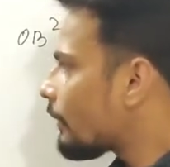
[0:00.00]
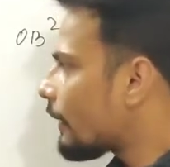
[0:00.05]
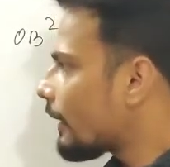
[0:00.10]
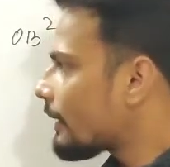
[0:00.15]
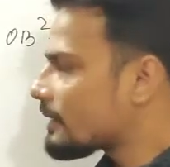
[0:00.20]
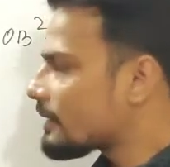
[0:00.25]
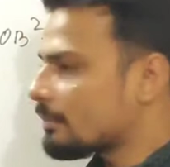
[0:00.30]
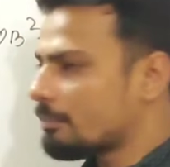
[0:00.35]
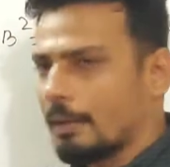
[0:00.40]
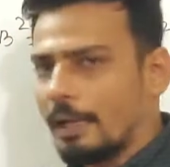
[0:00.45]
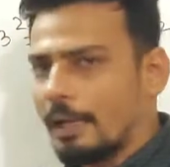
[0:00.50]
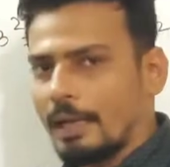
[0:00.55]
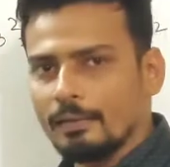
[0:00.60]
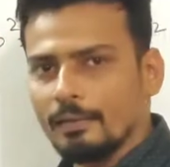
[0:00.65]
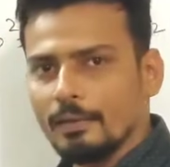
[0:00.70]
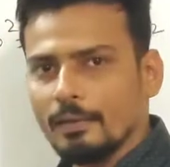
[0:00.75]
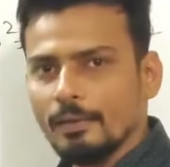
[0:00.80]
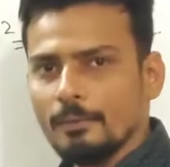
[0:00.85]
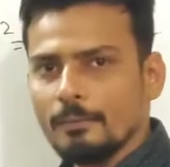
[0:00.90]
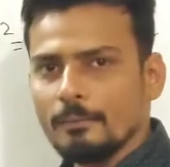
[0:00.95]
two lines are
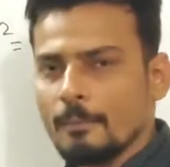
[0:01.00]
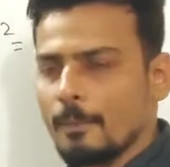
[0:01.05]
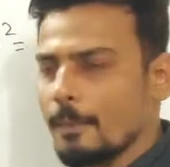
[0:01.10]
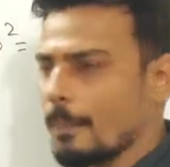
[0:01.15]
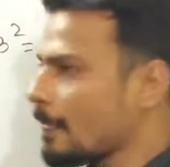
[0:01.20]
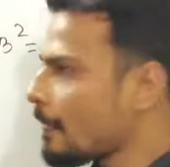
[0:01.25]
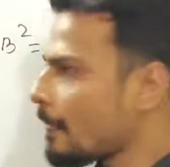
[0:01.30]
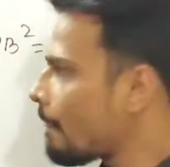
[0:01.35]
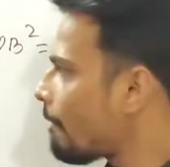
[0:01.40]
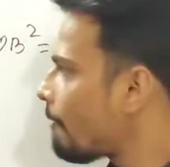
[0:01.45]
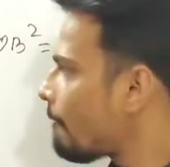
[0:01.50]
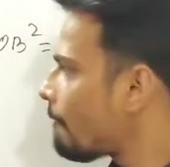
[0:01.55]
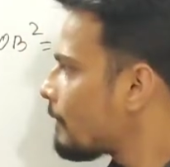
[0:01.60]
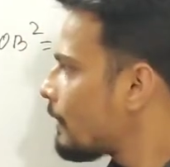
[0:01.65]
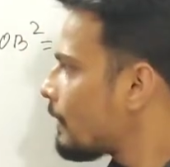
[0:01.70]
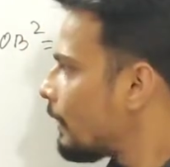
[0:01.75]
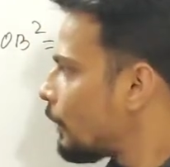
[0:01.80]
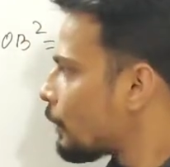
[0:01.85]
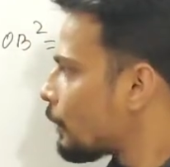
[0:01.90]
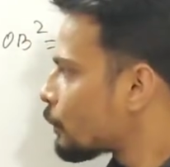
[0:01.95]
parallel.
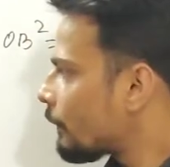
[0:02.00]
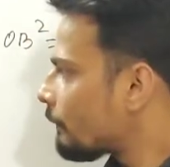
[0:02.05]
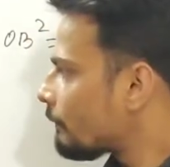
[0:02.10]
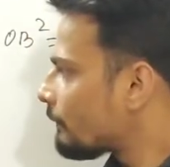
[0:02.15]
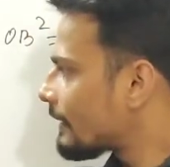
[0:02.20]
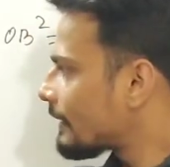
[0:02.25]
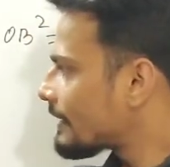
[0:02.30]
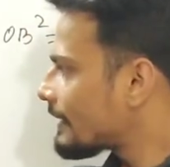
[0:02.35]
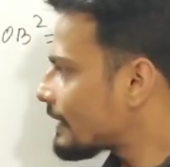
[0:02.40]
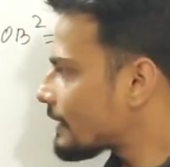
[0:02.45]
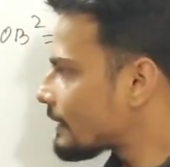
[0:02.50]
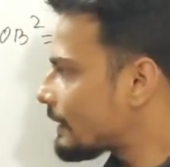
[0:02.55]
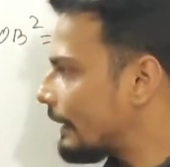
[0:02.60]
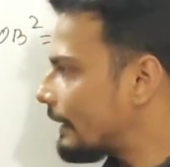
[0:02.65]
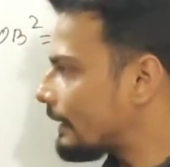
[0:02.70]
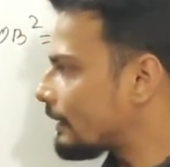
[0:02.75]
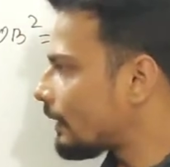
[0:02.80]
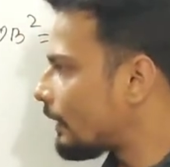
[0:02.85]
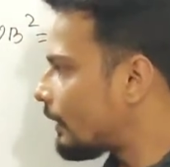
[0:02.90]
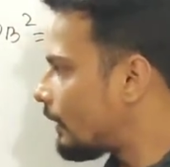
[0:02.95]
So if this is
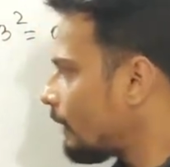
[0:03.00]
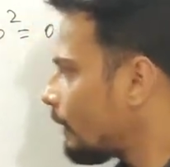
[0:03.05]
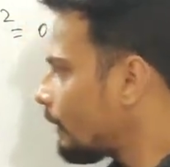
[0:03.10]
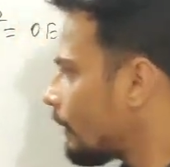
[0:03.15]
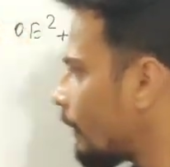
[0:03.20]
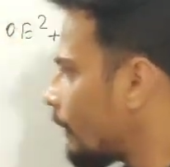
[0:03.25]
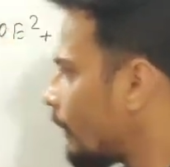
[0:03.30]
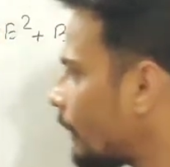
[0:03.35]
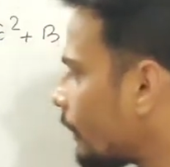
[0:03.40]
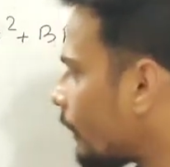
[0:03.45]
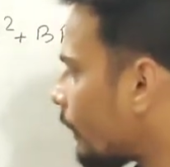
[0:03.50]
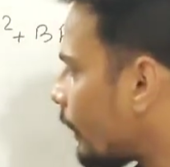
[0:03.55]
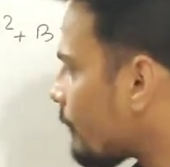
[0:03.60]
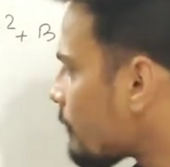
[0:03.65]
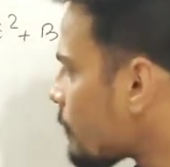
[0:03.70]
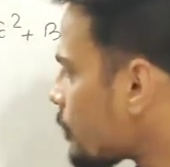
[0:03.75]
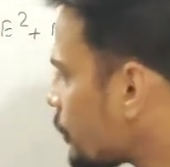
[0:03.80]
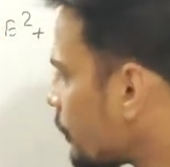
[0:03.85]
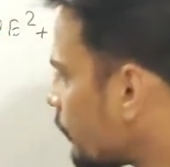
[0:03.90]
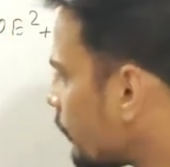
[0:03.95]
theta,
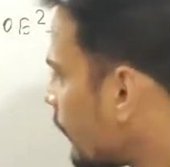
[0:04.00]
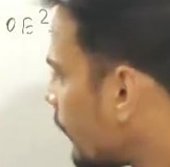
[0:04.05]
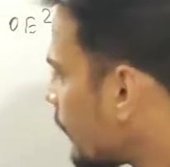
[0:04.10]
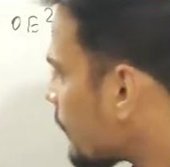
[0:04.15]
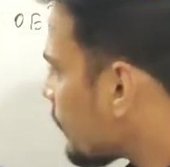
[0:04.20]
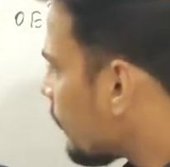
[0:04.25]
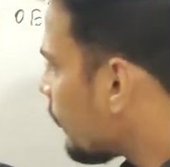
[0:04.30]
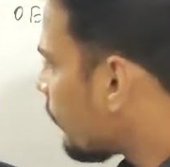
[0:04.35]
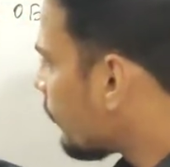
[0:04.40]
I'm sure you guys